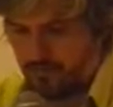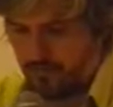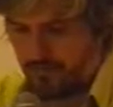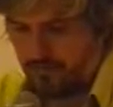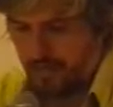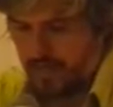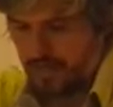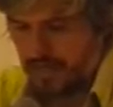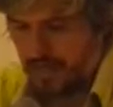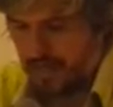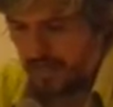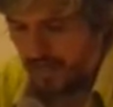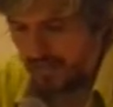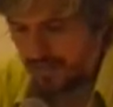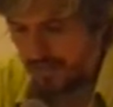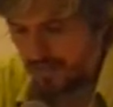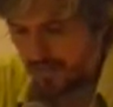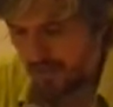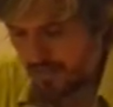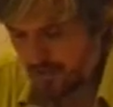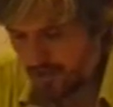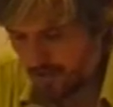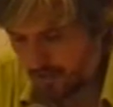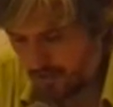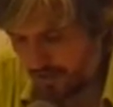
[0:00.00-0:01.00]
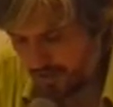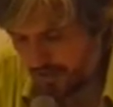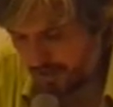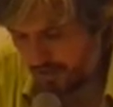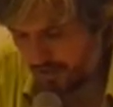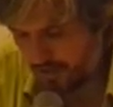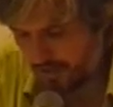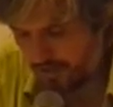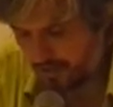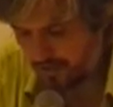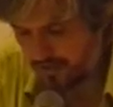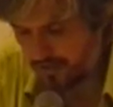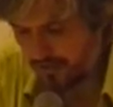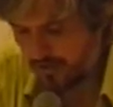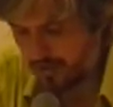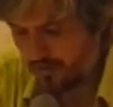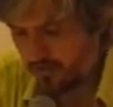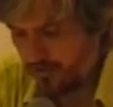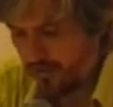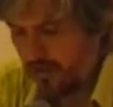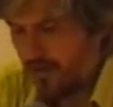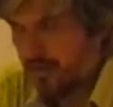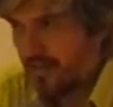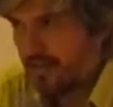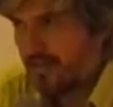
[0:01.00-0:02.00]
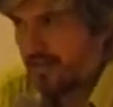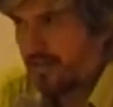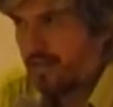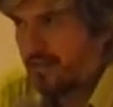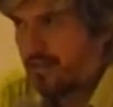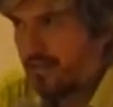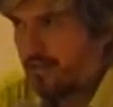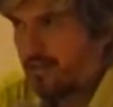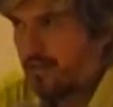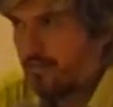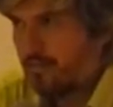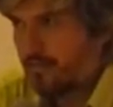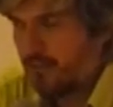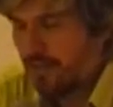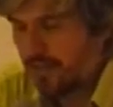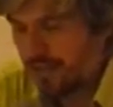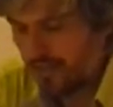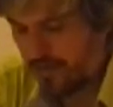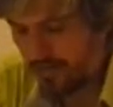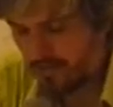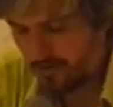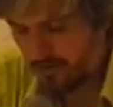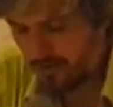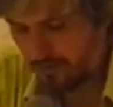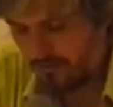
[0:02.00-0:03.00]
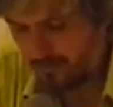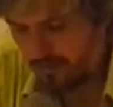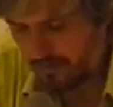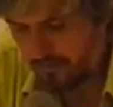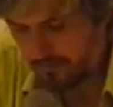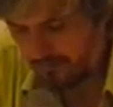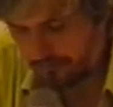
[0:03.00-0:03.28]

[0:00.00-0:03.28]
Natha is not the innocent yoga center it pretends to be.